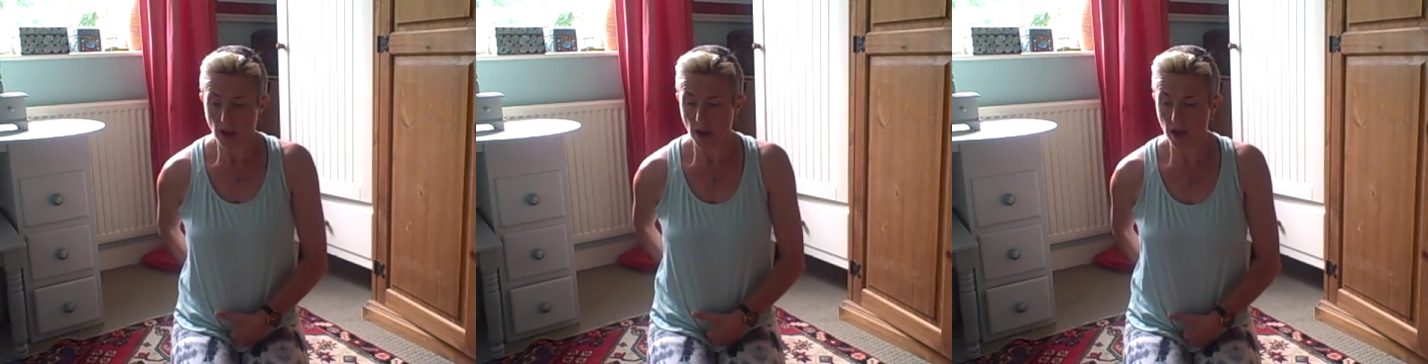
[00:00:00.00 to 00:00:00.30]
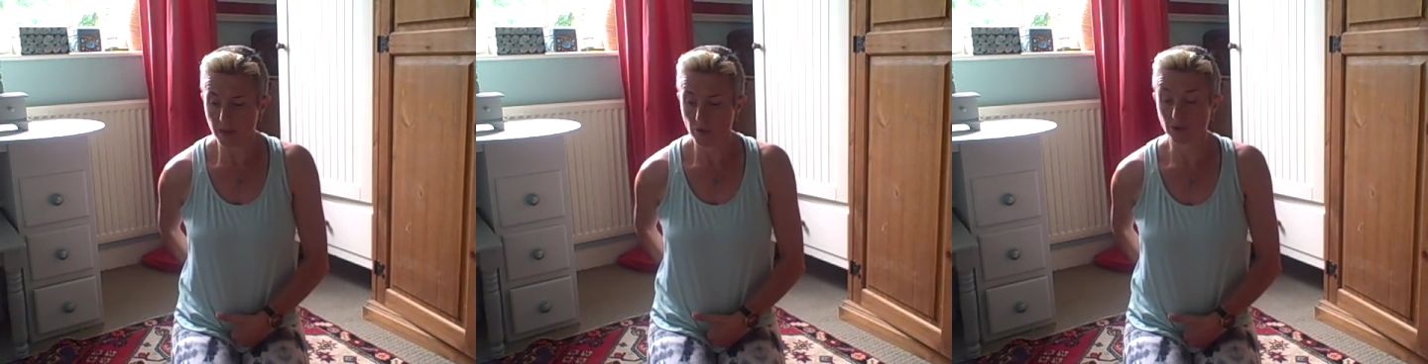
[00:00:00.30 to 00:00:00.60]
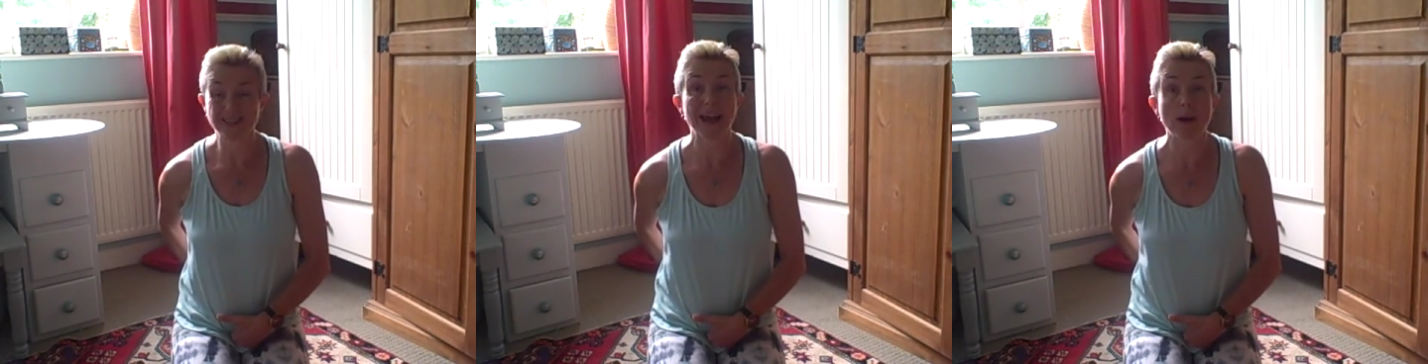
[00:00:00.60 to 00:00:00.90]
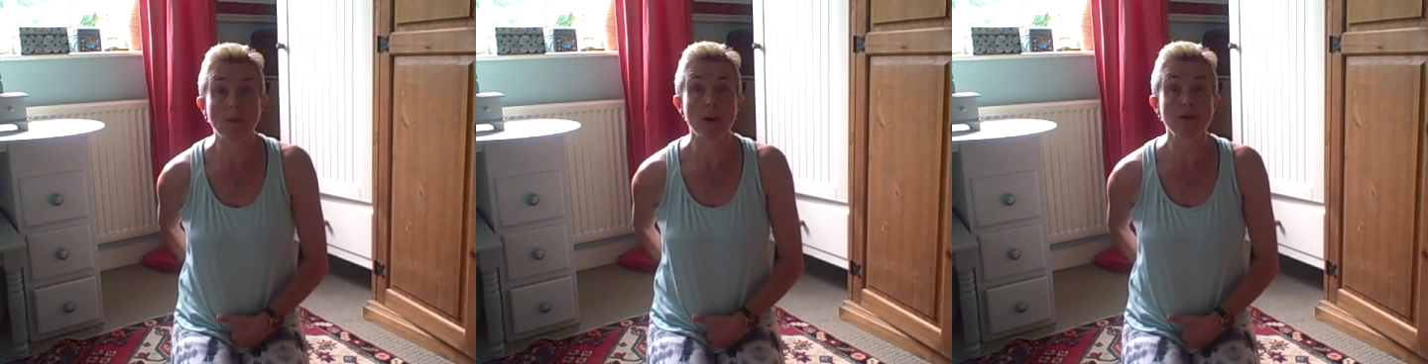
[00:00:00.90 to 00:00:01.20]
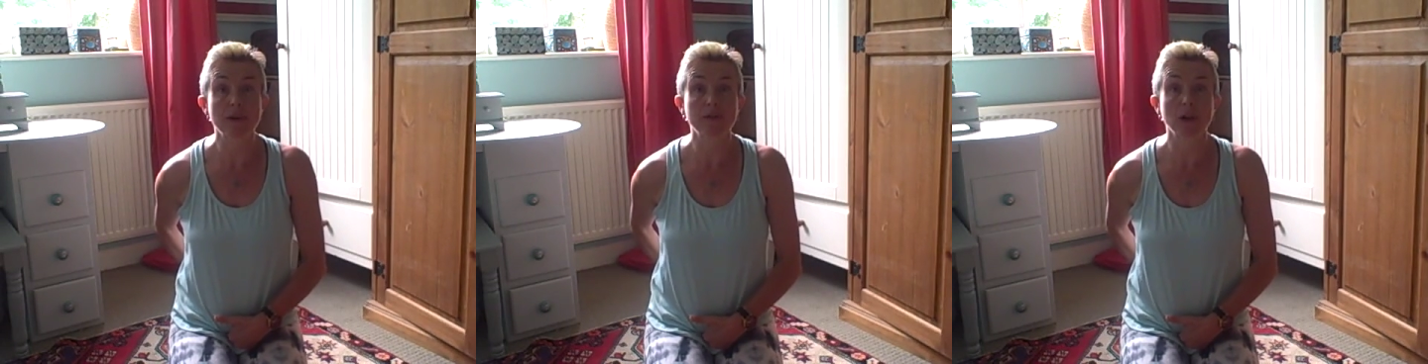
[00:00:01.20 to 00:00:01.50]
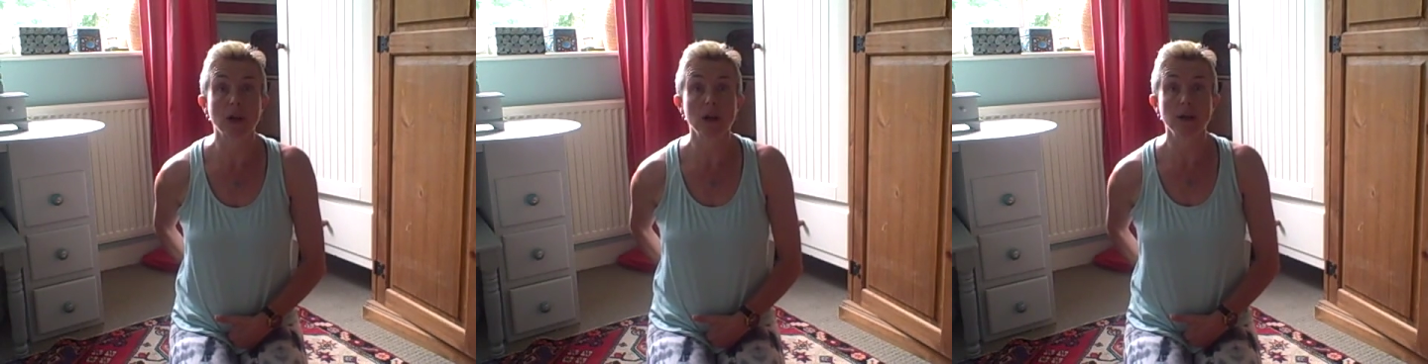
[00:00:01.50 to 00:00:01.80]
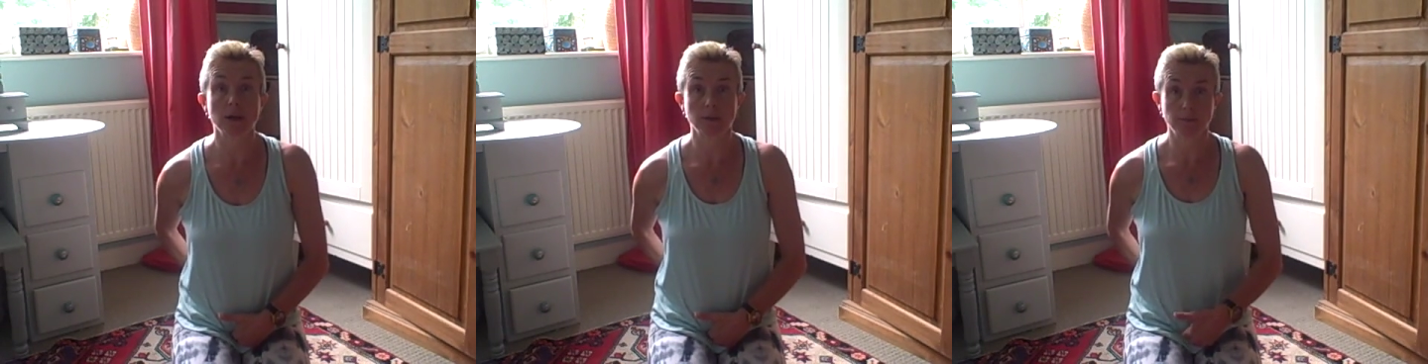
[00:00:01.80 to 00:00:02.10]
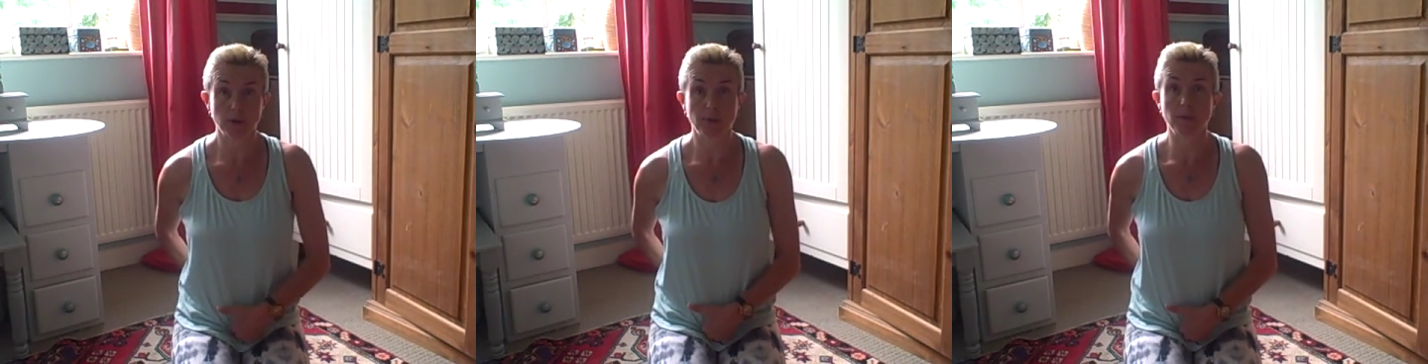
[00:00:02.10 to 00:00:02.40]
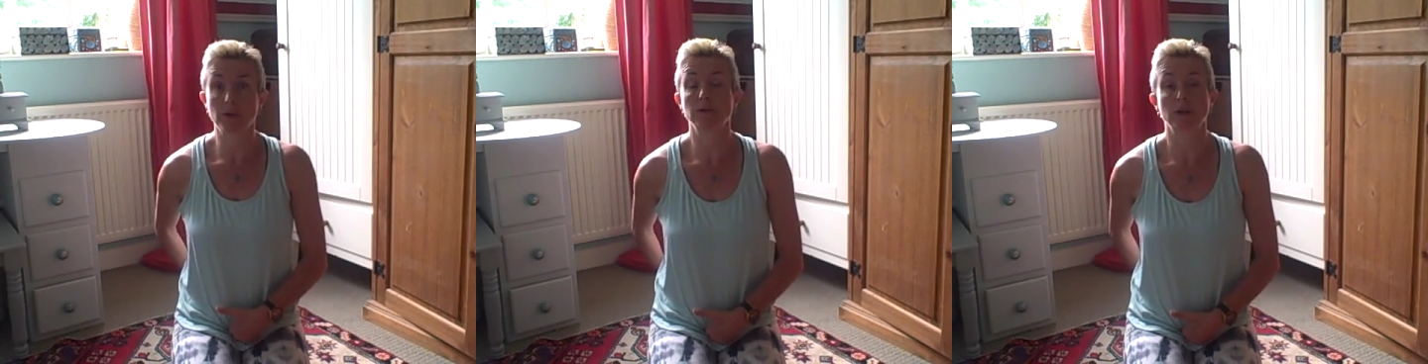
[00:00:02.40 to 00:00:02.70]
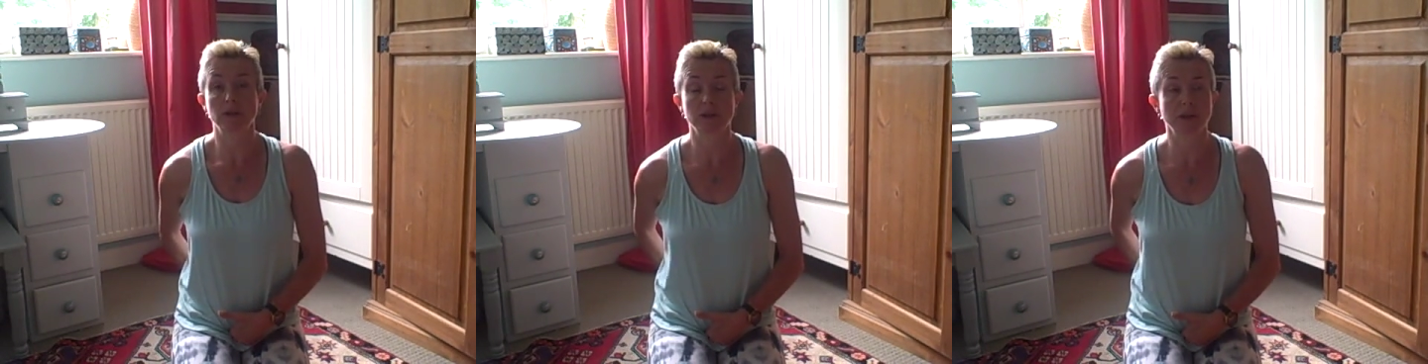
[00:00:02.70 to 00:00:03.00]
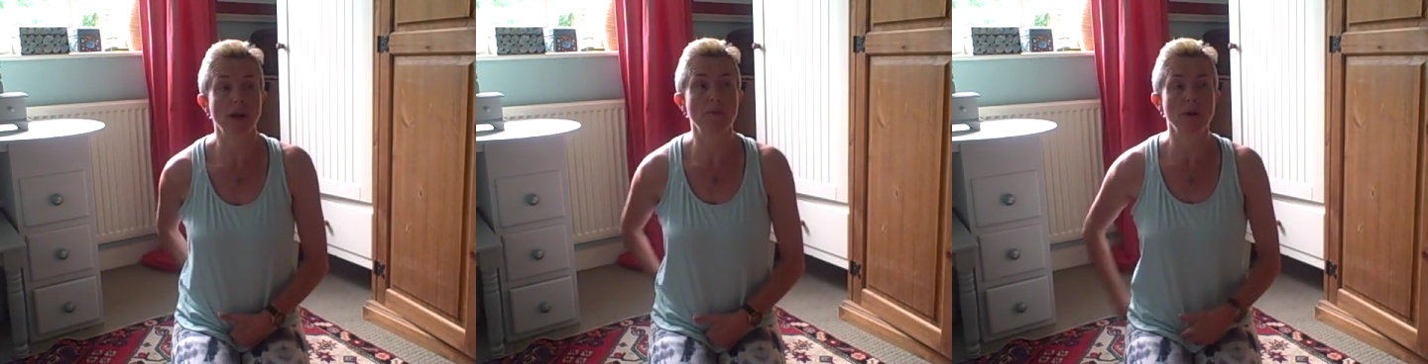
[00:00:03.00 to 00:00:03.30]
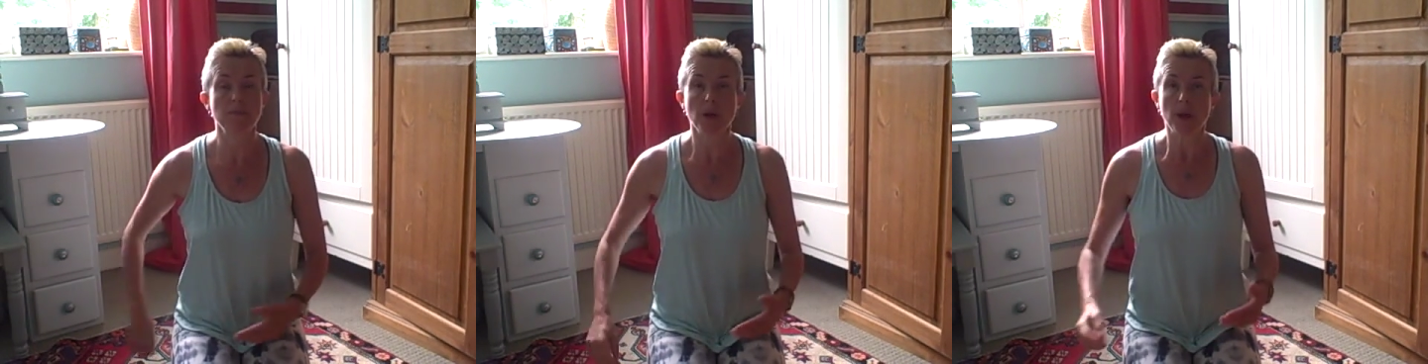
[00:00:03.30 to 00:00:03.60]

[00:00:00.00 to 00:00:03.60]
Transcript: or tailbone if you like, pubic bone to tailbone.